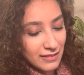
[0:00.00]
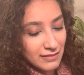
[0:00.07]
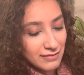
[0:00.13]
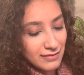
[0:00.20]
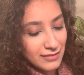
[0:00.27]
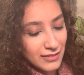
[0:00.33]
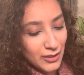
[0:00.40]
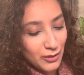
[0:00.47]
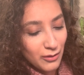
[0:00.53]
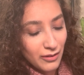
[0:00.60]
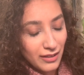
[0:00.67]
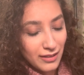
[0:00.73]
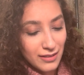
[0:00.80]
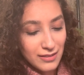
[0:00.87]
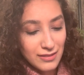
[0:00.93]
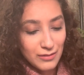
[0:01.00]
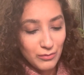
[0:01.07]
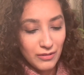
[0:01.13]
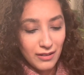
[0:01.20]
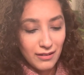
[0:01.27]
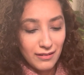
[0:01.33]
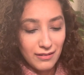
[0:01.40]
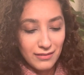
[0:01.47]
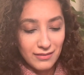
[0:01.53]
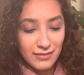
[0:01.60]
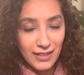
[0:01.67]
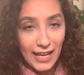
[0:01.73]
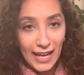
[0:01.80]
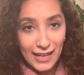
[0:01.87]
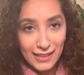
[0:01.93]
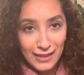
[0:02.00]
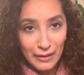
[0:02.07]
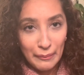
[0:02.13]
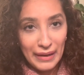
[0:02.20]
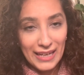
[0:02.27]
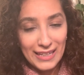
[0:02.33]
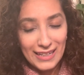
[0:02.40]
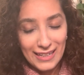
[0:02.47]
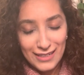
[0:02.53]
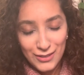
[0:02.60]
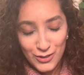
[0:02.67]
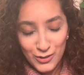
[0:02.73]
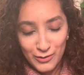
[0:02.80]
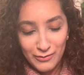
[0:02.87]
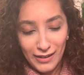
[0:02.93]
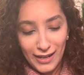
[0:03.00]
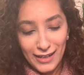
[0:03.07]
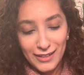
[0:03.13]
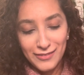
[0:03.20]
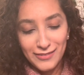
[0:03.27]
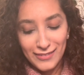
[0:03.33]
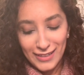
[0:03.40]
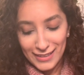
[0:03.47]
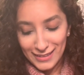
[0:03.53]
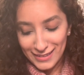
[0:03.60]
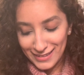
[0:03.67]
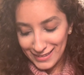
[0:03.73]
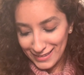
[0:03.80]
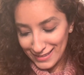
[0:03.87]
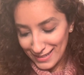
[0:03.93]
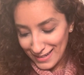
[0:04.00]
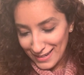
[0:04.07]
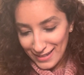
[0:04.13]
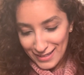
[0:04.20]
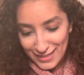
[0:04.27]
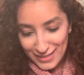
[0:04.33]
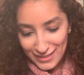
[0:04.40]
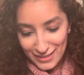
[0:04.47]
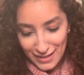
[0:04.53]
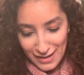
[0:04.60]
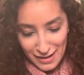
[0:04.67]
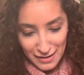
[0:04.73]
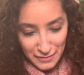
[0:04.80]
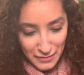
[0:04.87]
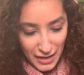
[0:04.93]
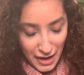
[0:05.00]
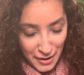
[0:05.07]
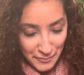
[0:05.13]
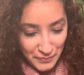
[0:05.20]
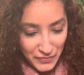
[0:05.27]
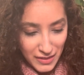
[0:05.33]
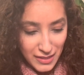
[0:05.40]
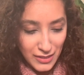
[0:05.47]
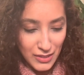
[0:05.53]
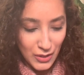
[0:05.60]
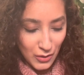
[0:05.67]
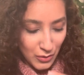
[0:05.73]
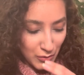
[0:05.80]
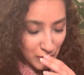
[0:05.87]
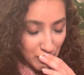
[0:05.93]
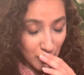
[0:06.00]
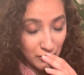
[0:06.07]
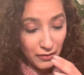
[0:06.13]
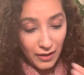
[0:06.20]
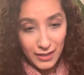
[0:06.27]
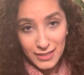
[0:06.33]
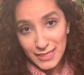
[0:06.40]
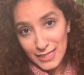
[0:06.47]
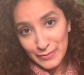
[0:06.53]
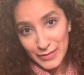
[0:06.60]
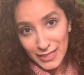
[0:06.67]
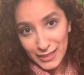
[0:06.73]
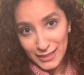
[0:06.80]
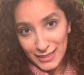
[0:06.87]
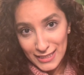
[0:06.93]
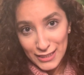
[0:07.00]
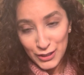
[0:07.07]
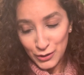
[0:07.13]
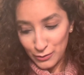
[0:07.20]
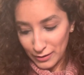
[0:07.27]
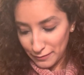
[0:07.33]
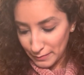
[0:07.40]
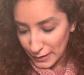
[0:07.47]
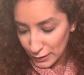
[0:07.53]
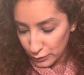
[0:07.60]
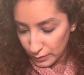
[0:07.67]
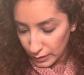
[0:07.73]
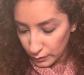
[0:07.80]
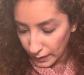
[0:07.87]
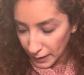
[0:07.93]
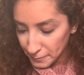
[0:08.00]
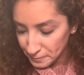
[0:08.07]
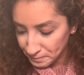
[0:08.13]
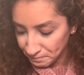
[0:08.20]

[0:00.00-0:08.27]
the Hoyas will acclimate and survive, and yeah, so far it seems like these 2 have been doing well.